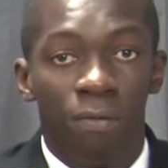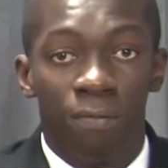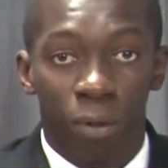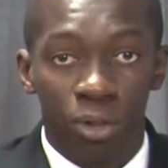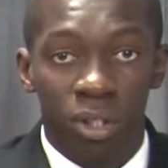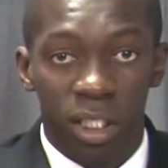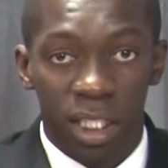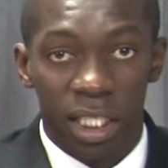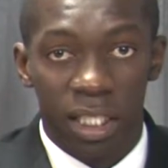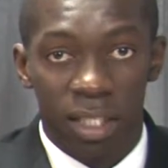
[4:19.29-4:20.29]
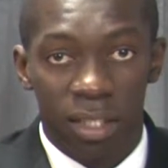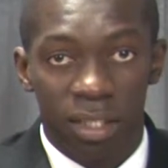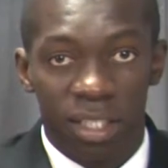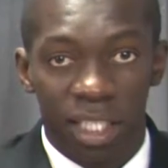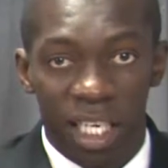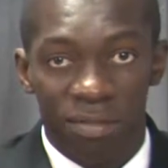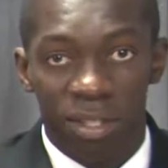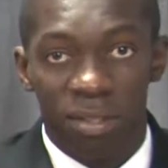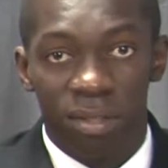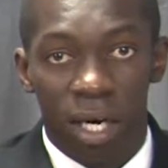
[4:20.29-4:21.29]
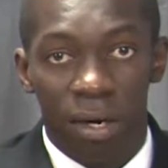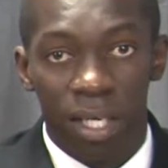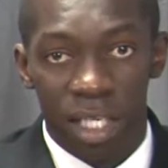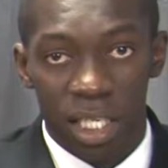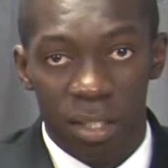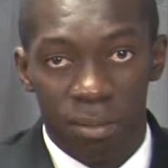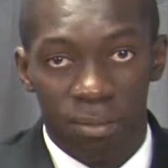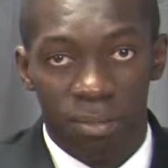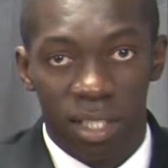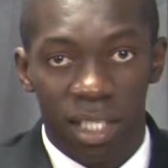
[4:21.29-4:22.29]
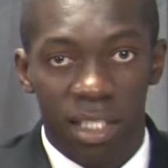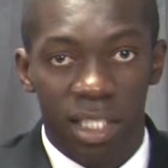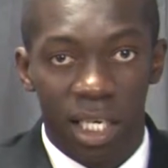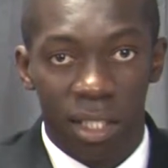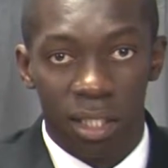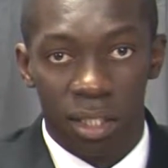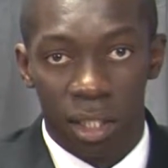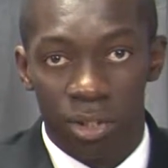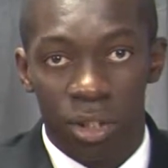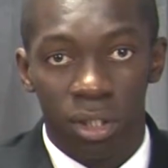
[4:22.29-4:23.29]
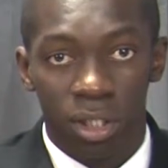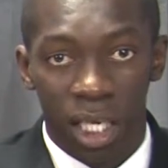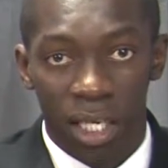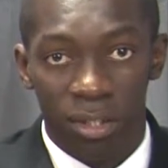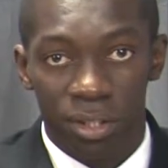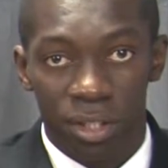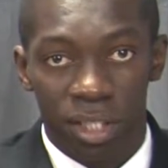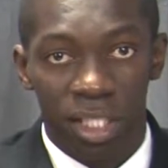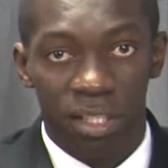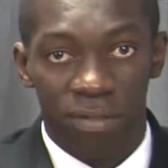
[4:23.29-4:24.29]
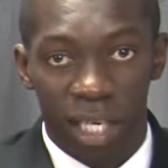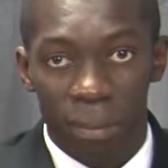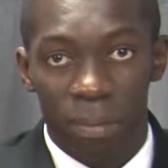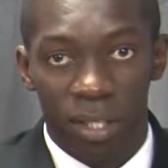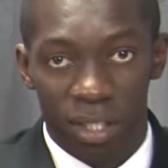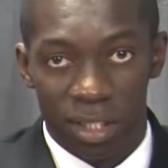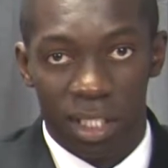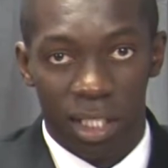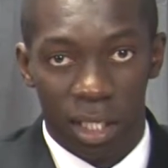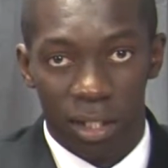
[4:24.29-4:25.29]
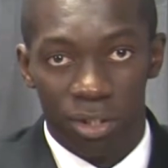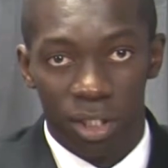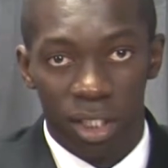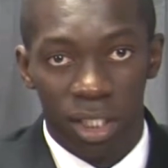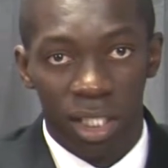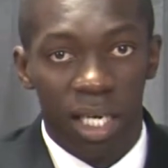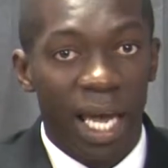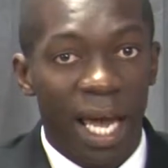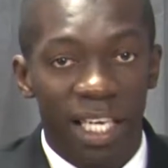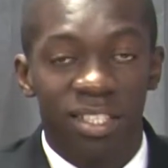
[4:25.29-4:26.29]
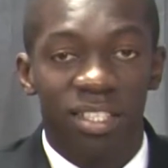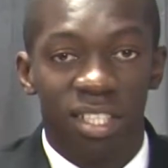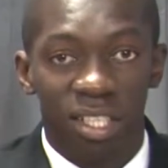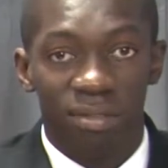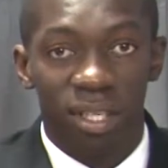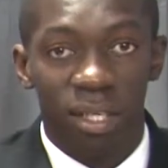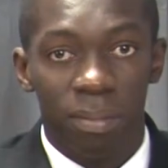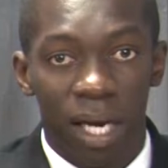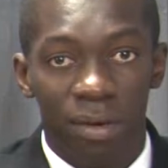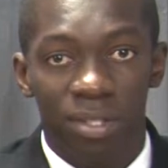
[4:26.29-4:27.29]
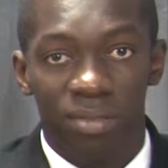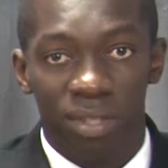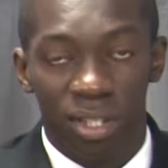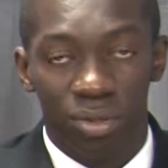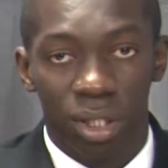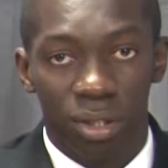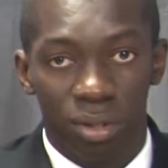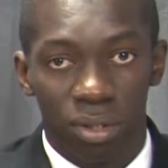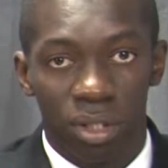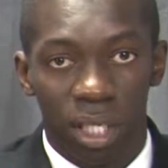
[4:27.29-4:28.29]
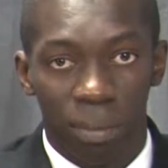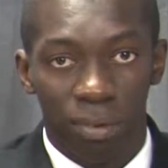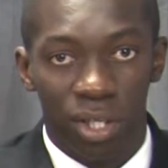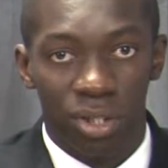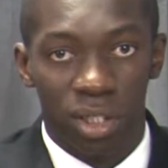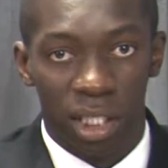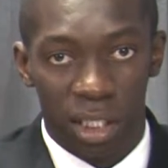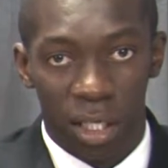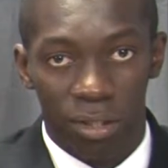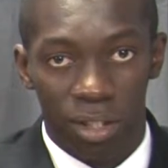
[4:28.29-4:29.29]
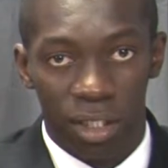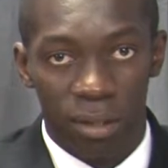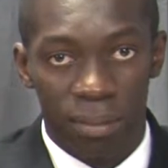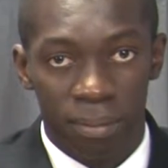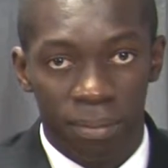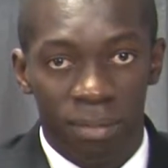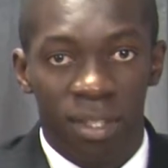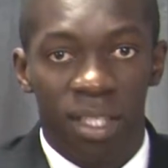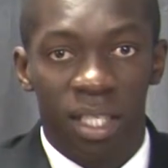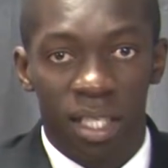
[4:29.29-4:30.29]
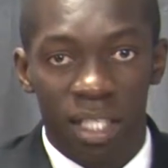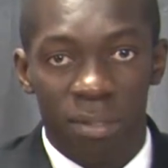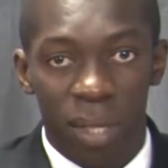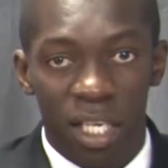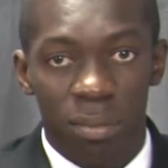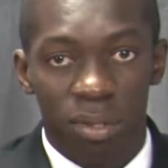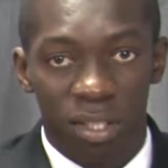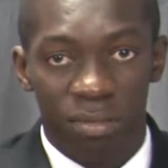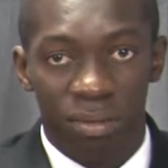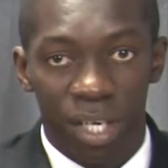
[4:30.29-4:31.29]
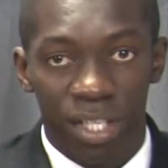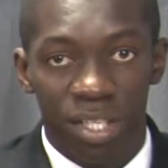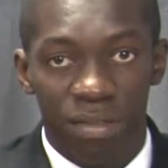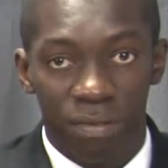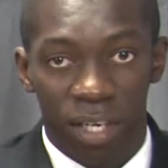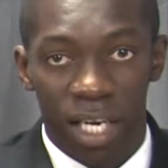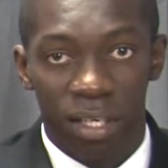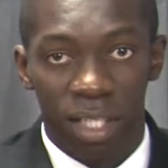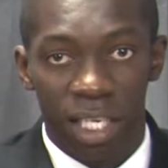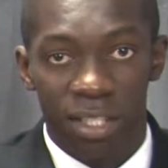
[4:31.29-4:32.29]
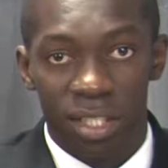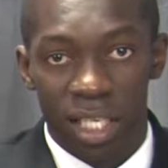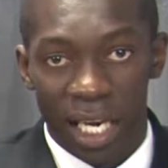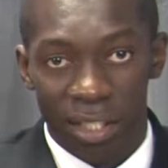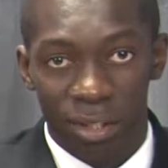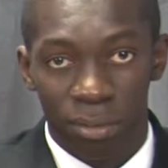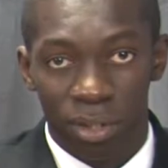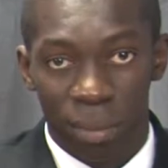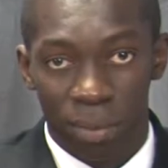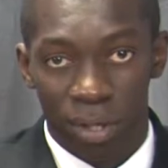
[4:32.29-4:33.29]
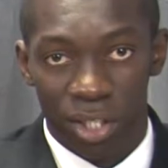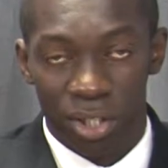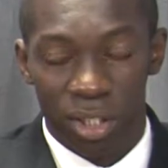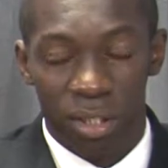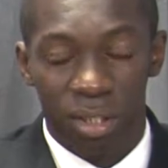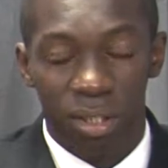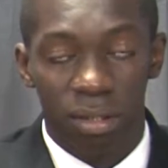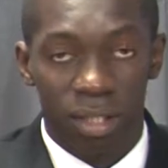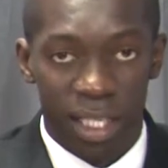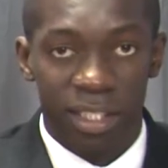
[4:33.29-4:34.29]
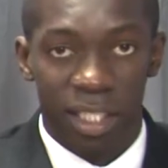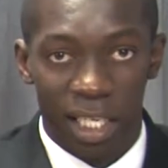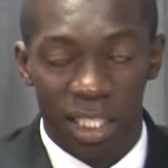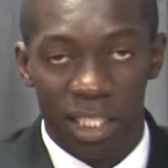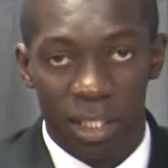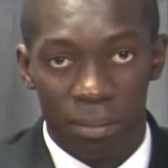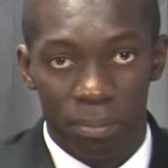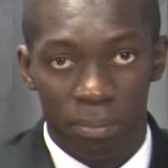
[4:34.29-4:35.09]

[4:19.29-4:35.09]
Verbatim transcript: Fortunately, the level of R&D and the technological challenges in developing this technology add significant barriers of entry to the separation technology. This makes proliferation via laser isotope separation less likely.